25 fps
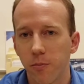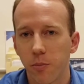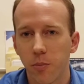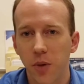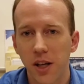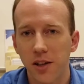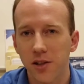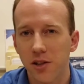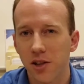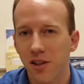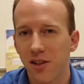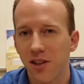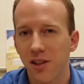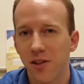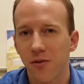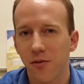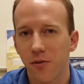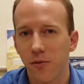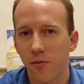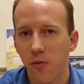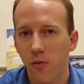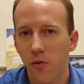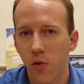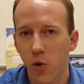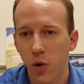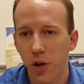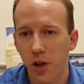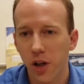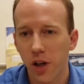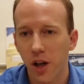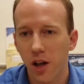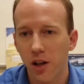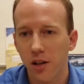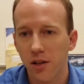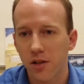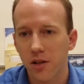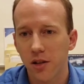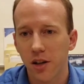basically
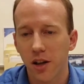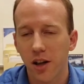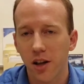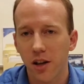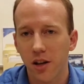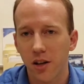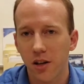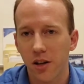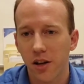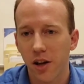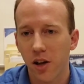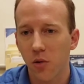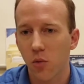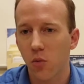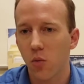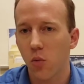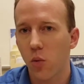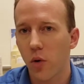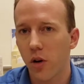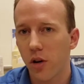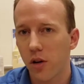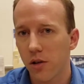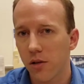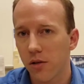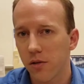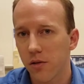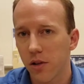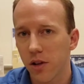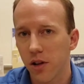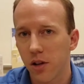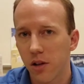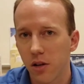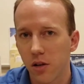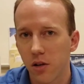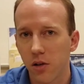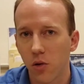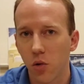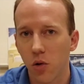forget and get rid of
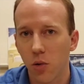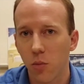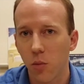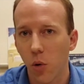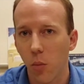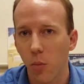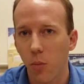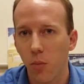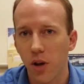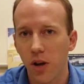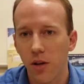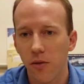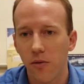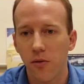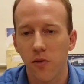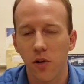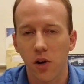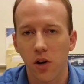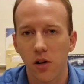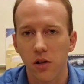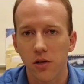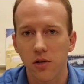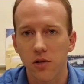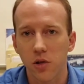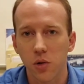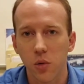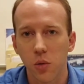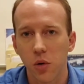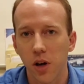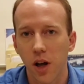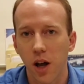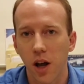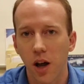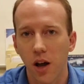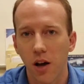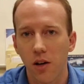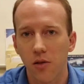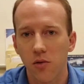the normal pitfalls you would
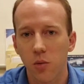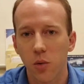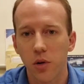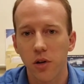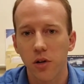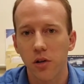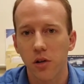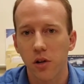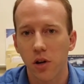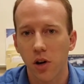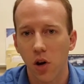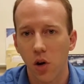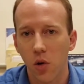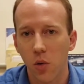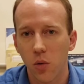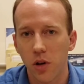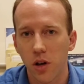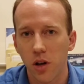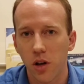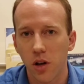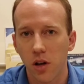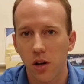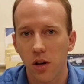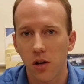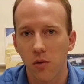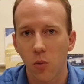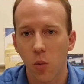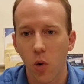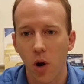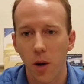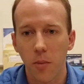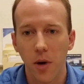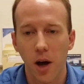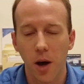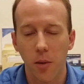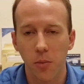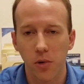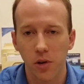have when you're coding
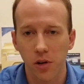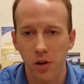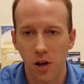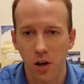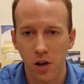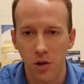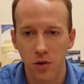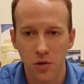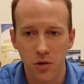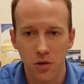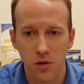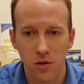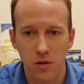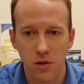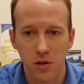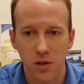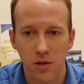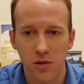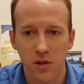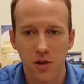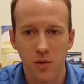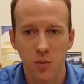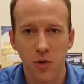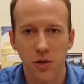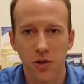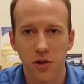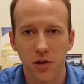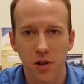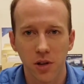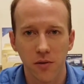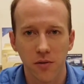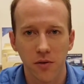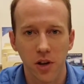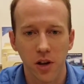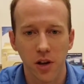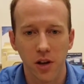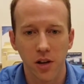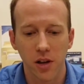web applications. In
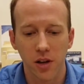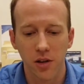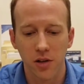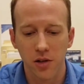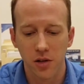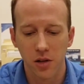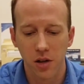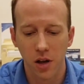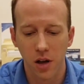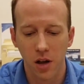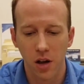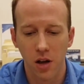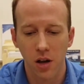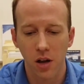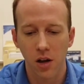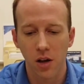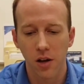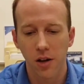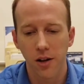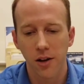specific, they say,